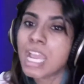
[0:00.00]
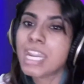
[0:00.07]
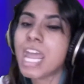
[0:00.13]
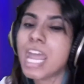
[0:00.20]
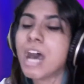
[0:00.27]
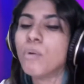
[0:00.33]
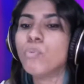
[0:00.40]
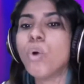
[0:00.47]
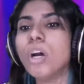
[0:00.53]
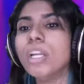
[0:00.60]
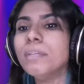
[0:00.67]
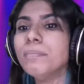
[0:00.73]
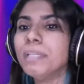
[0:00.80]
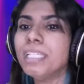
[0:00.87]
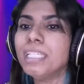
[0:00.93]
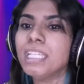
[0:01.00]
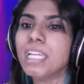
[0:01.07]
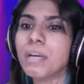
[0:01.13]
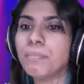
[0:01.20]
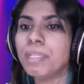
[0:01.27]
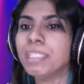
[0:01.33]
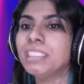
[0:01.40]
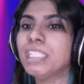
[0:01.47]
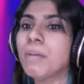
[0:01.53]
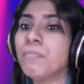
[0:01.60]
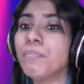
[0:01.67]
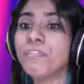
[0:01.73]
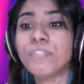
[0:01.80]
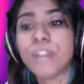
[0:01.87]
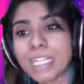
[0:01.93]
Now, Warner Media picked up
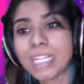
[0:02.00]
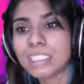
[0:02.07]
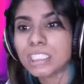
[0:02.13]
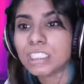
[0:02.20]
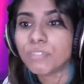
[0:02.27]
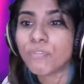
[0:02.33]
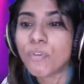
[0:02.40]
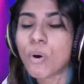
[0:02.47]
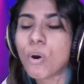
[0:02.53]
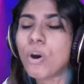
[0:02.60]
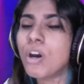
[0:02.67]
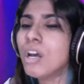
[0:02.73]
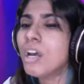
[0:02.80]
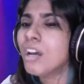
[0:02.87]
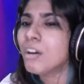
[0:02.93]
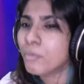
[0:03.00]
Friends for,